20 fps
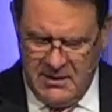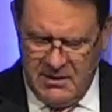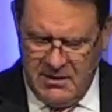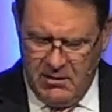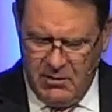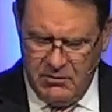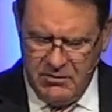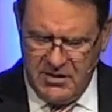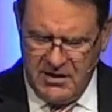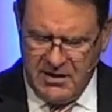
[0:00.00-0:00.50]

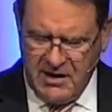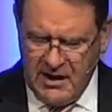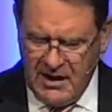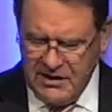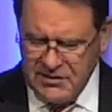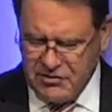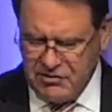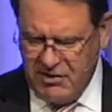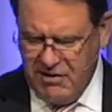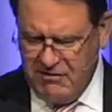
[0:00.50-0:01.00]
On the
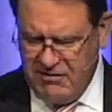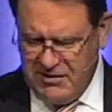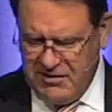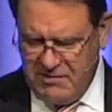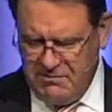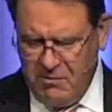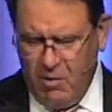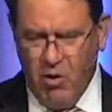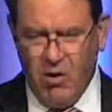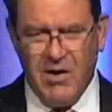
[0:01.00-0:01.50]
contrary,
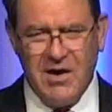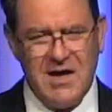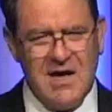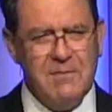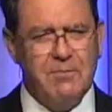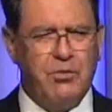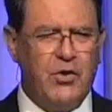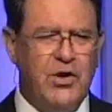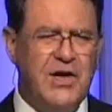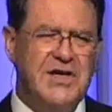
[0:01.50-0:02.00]
the more
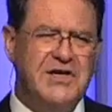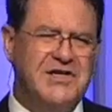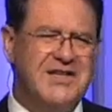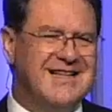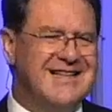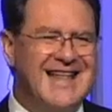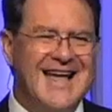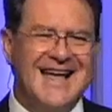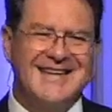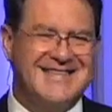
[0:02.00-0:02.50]
he preached,
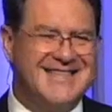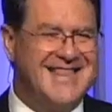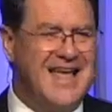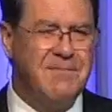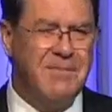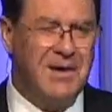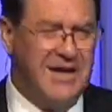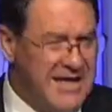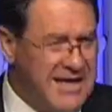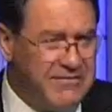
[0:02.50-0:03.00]
the less
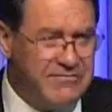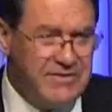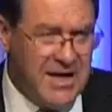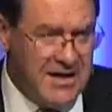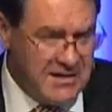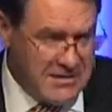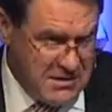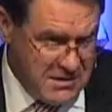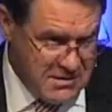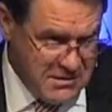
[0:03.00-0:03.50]
they believed
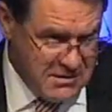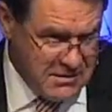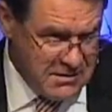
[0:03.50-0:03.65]
it.